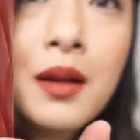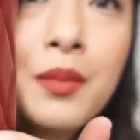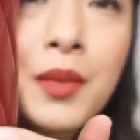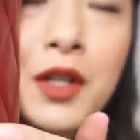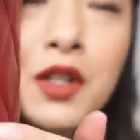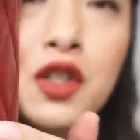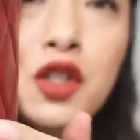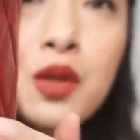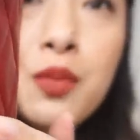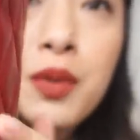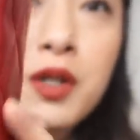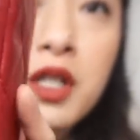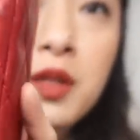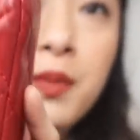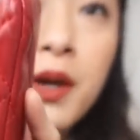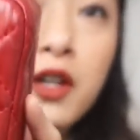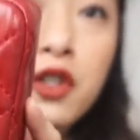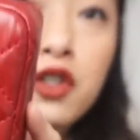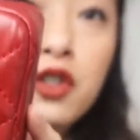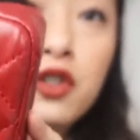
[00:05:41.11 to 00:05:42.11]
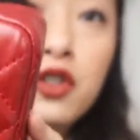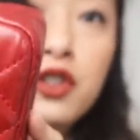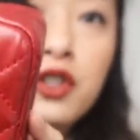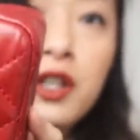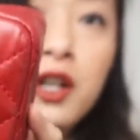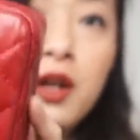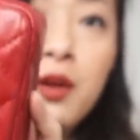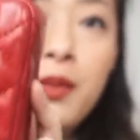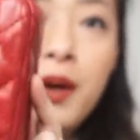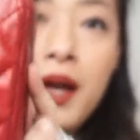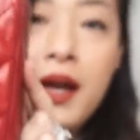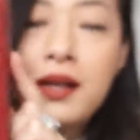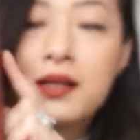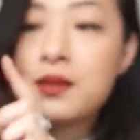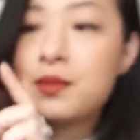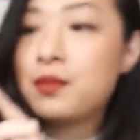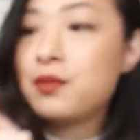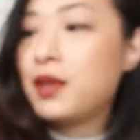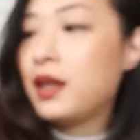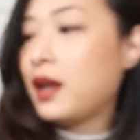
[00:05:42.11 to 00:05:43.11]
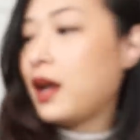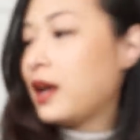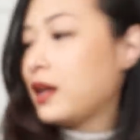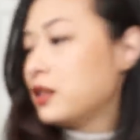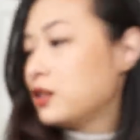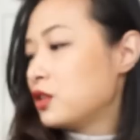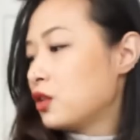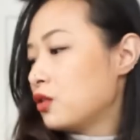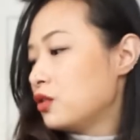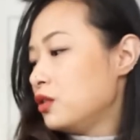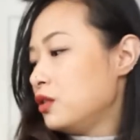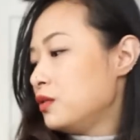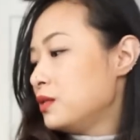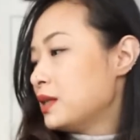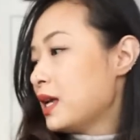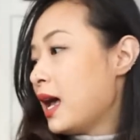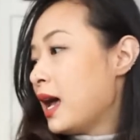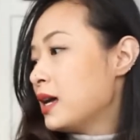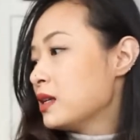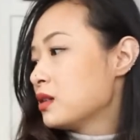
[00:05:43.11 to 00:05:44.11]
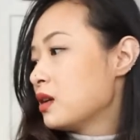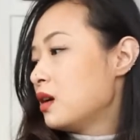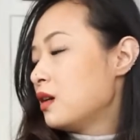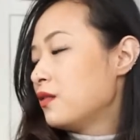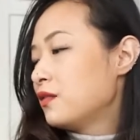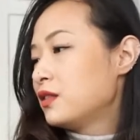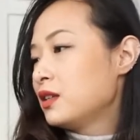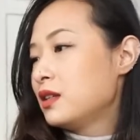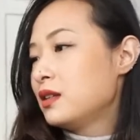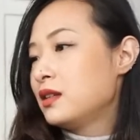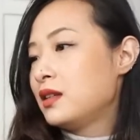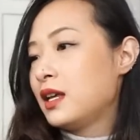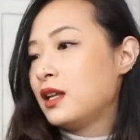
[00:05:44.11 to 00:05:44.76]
my super special Chanel bags that I don't use as often.